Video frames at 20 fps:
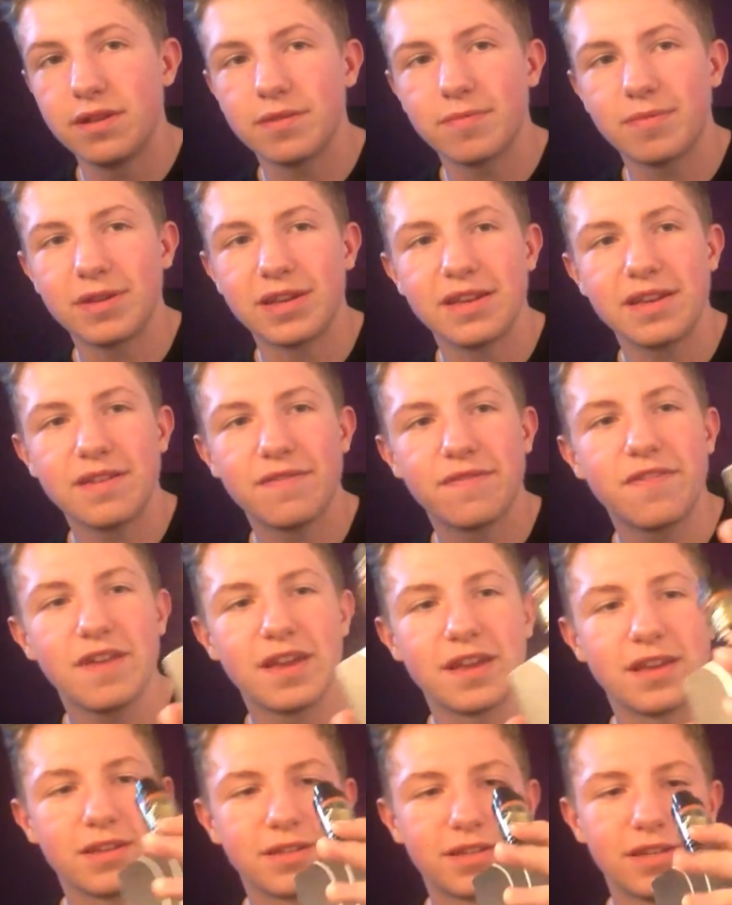It
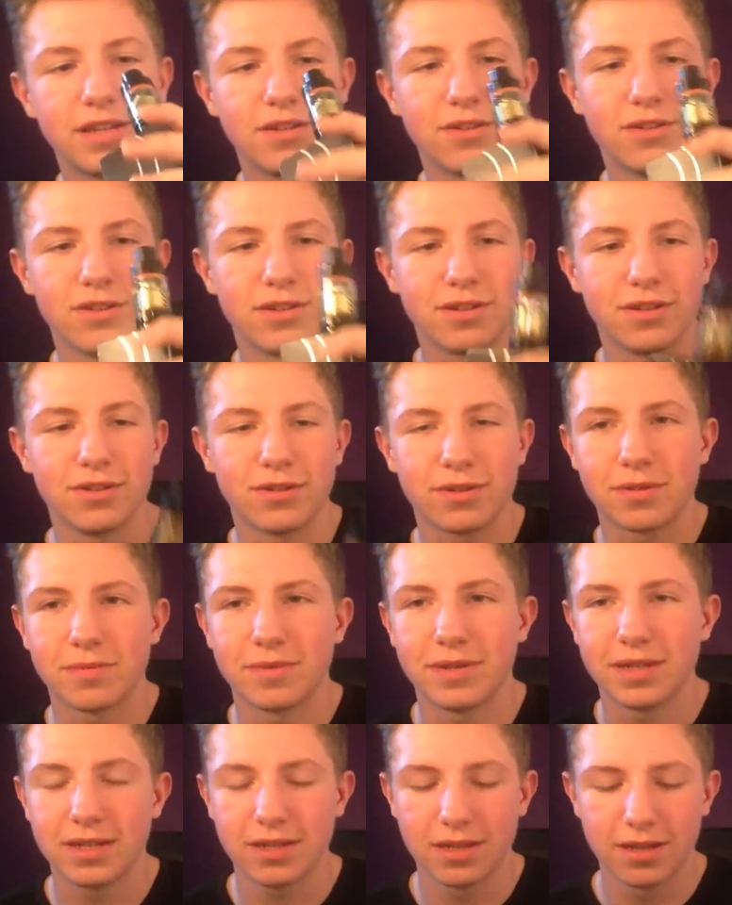fits, it just looks a bit,
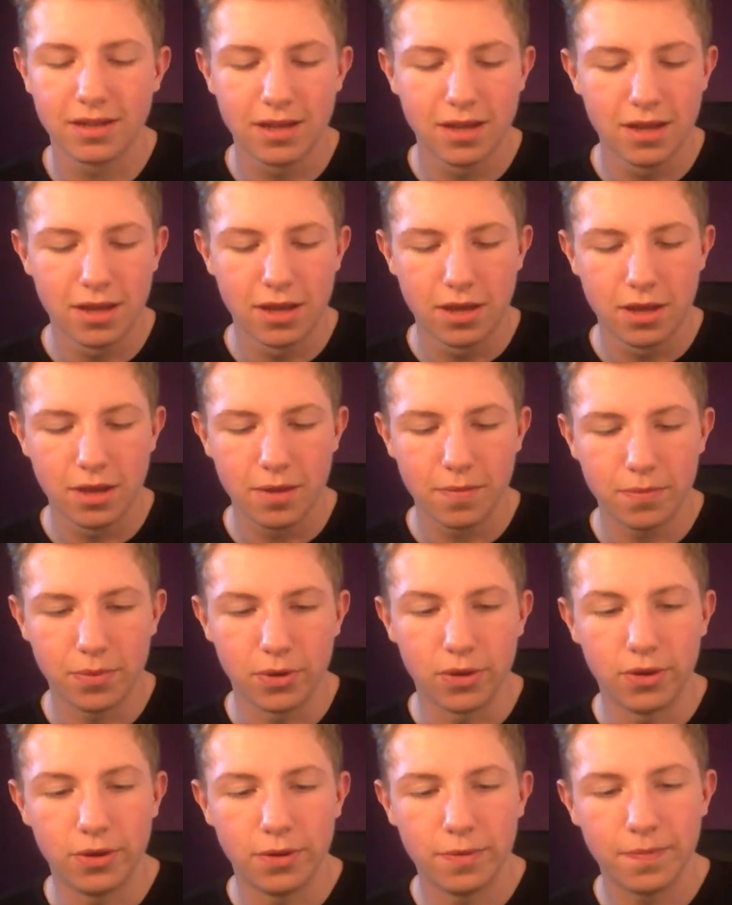
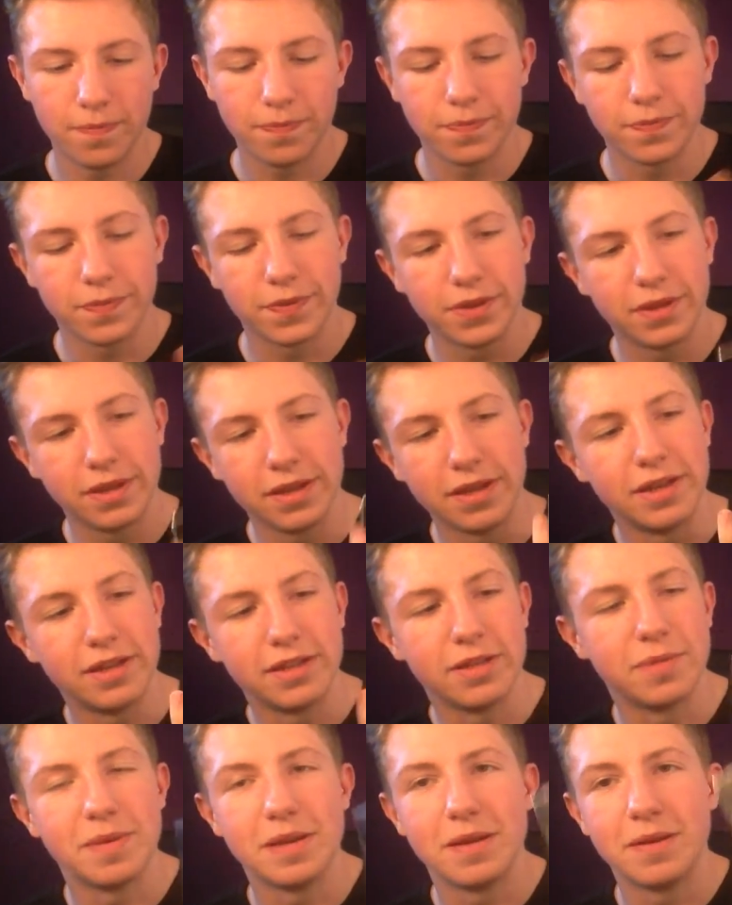but it is
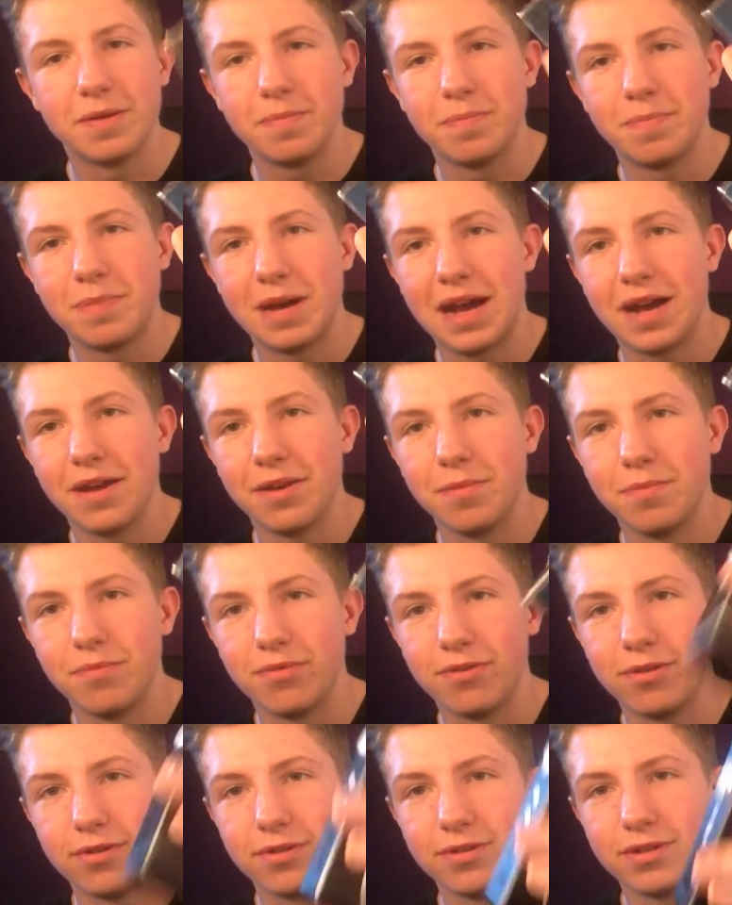a bit battered and
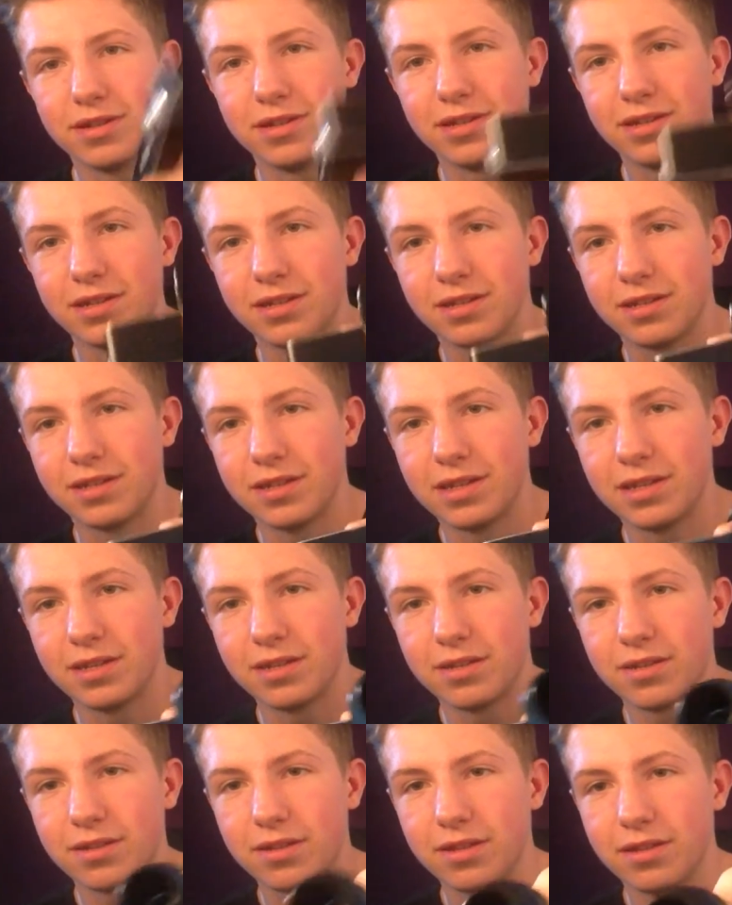bruised, as you can see.
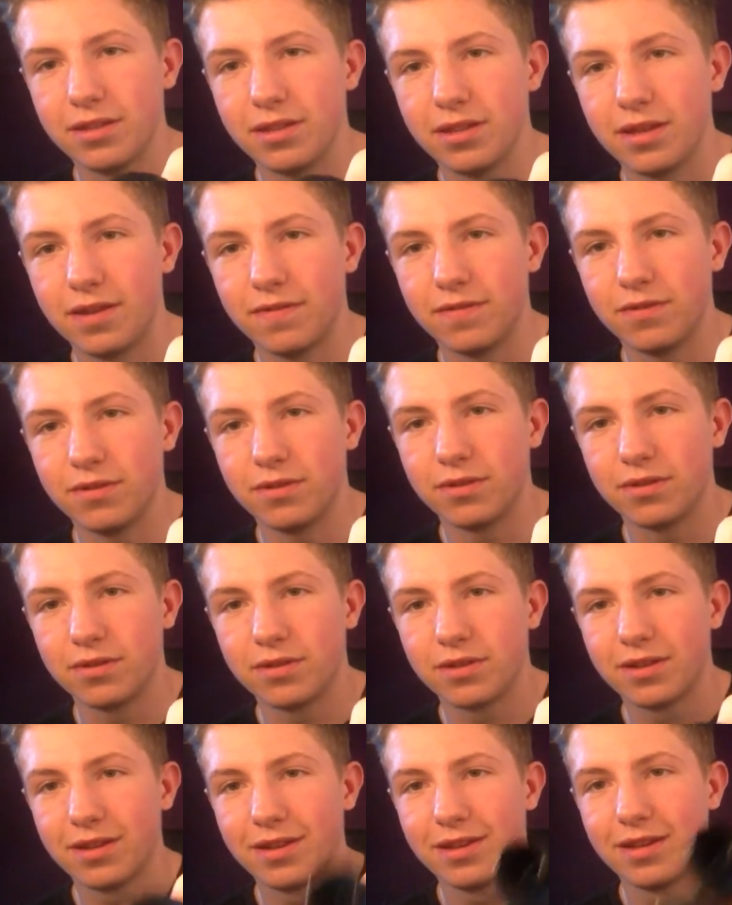I've done
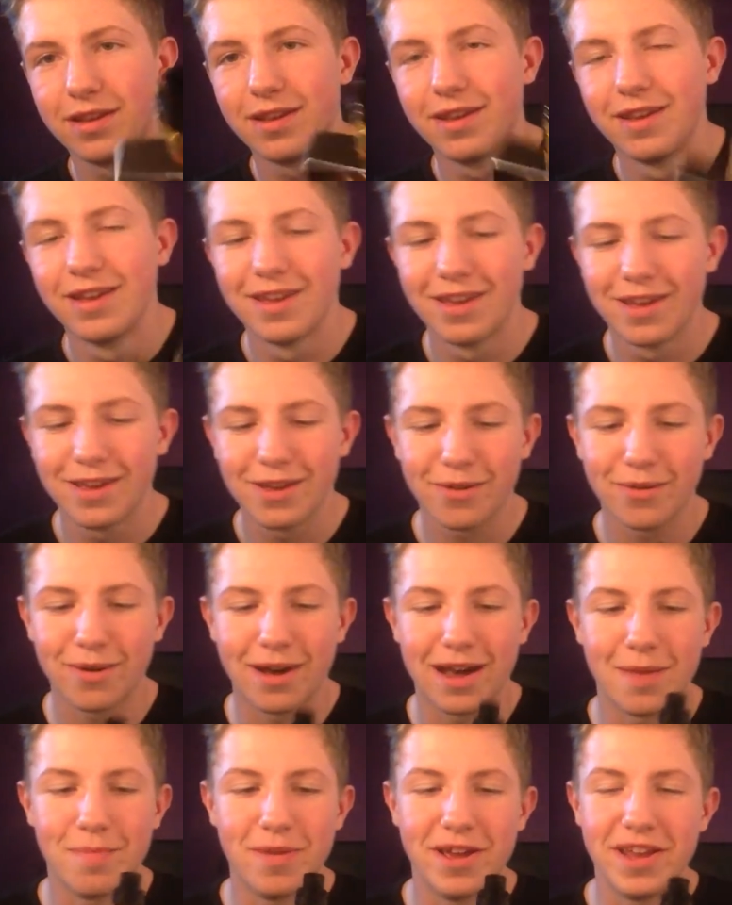
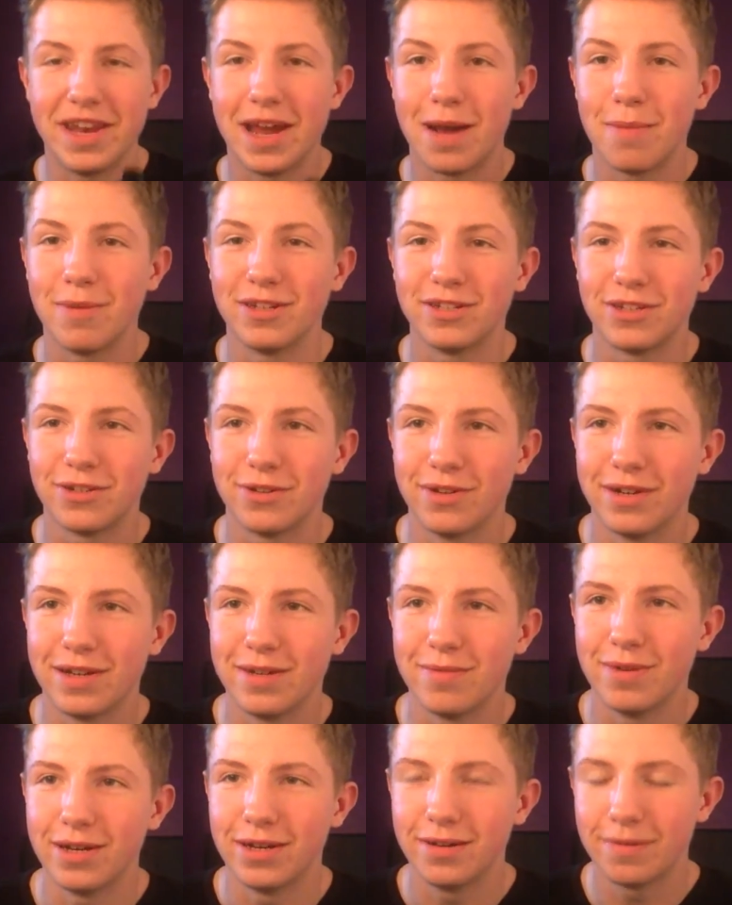quite a bit of damage to it,
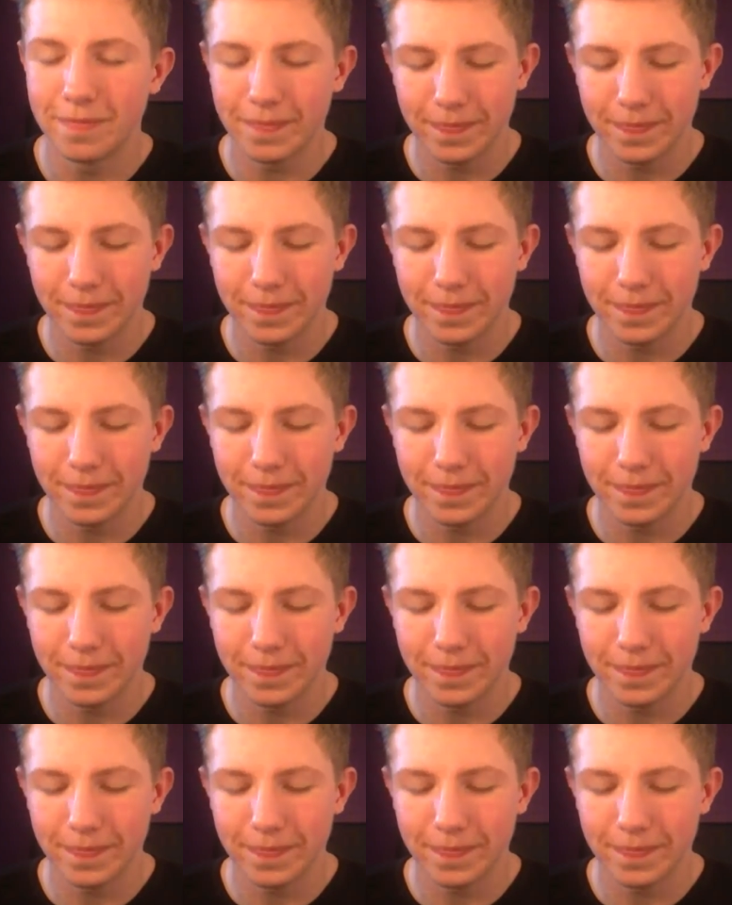but